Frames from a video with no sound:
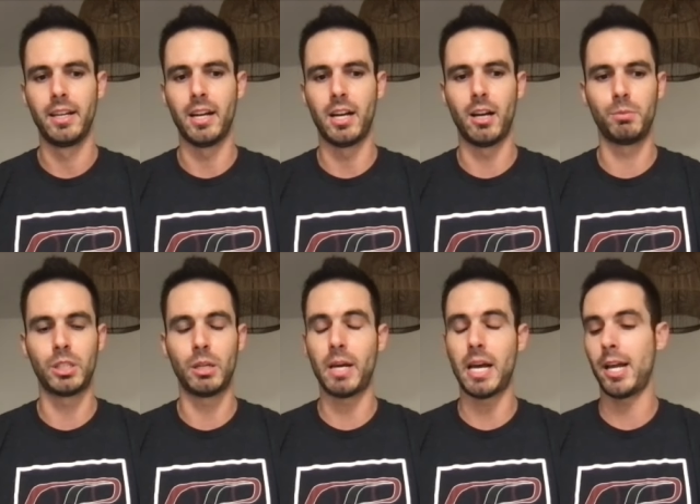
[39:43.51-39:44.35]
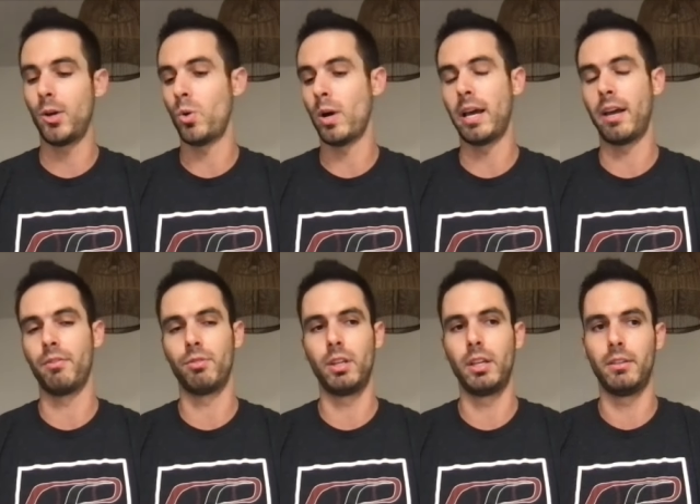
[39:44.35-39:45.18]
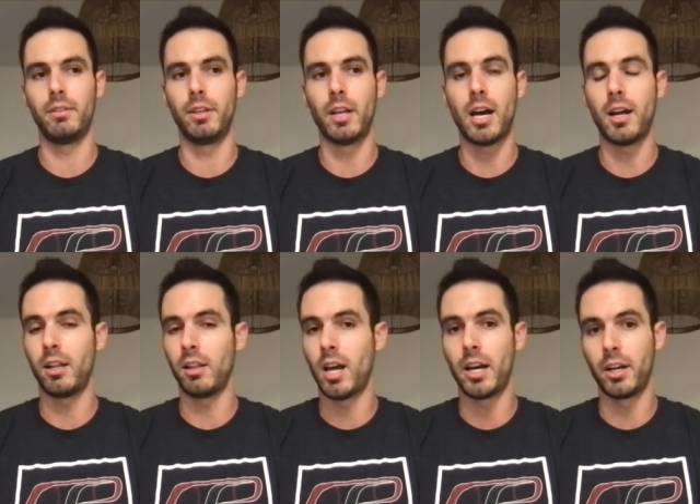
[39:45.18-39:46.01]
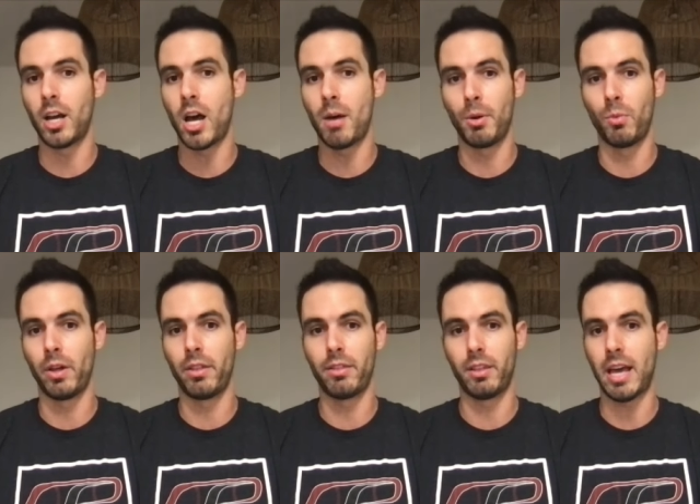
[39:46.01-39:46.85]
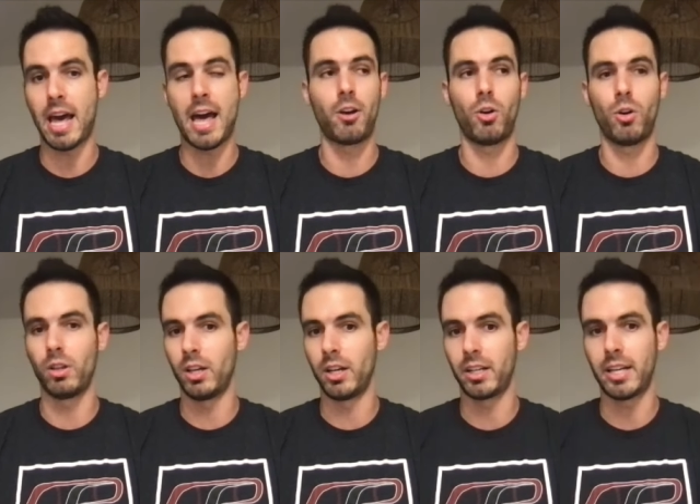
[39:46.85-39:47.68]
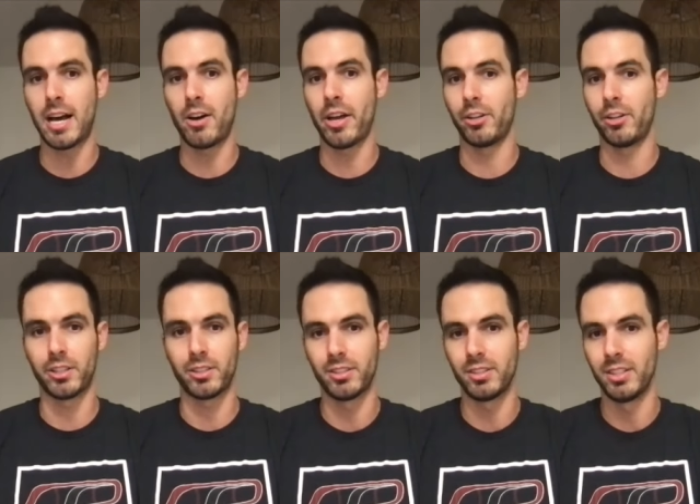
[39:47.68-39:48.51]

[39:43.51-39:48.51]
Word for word: Um, some guy who I have really not a lot in common with at all, uh, Kyle Hendricks.